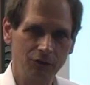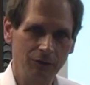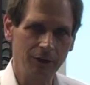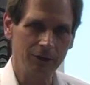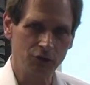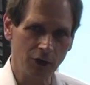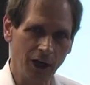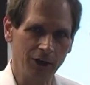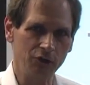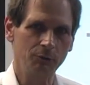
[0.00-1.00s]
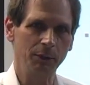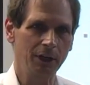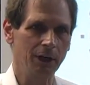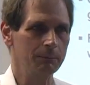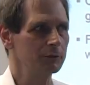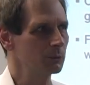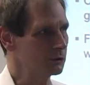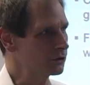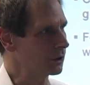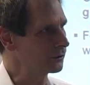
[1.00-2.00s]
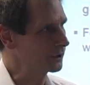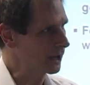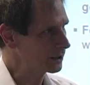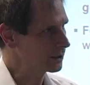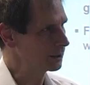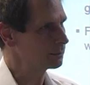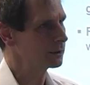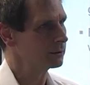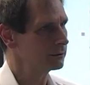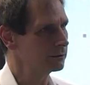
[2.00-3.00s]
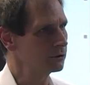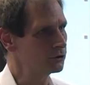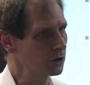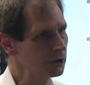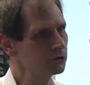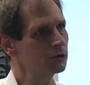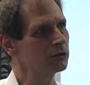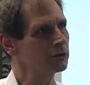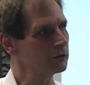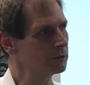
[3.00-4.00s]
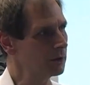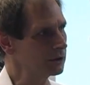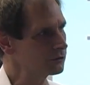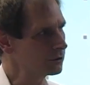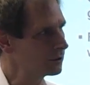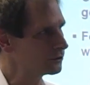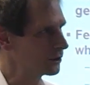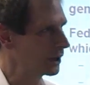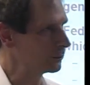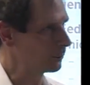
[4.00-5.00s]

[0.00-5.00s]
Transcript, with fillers: the judge becomes what's called the gatekeeper. The judge gets to decide